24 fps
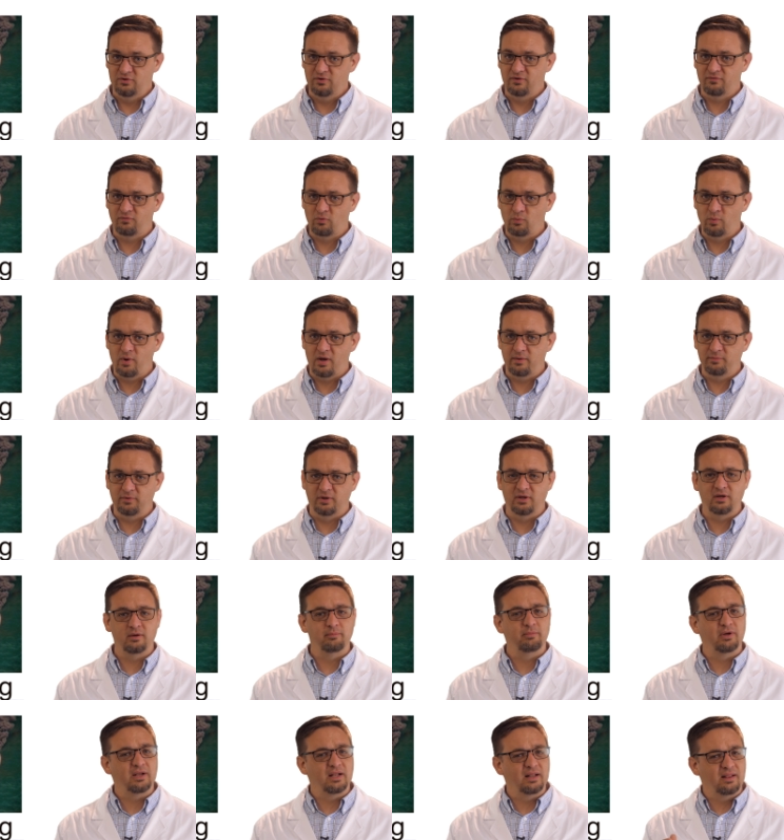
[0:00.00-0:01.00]
you ever rubbed a
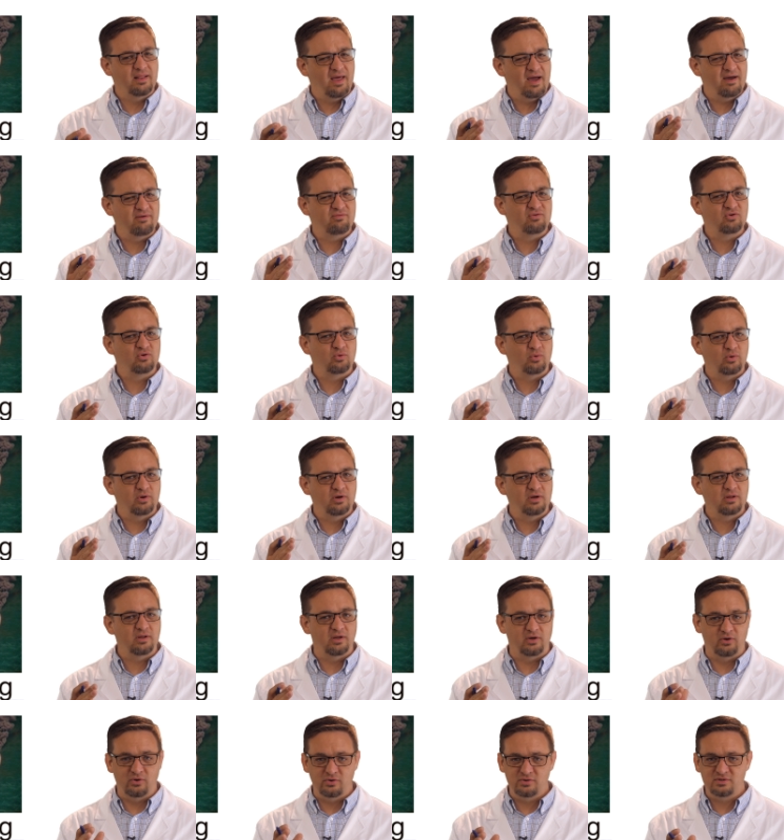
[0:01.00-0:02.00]
little bit of lavender
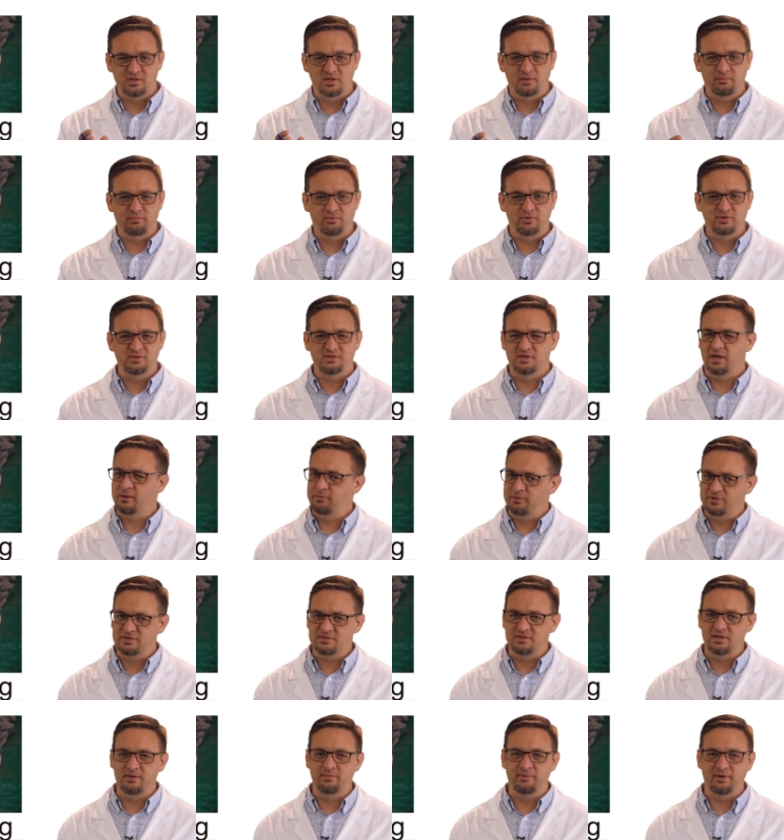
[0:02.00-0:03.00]
oil on your temples to help you
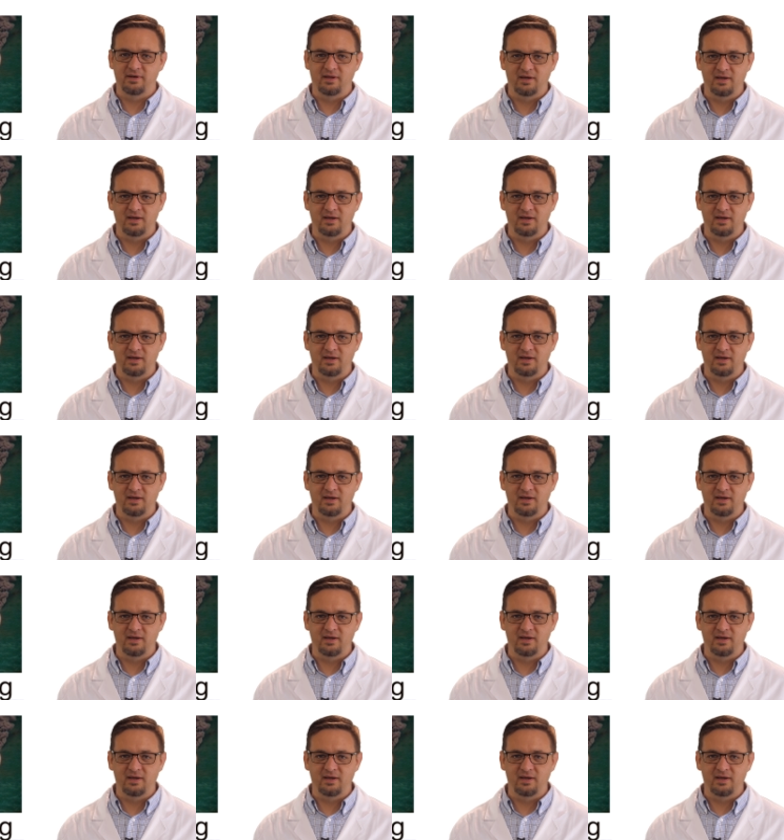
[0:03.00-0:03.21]
sleep at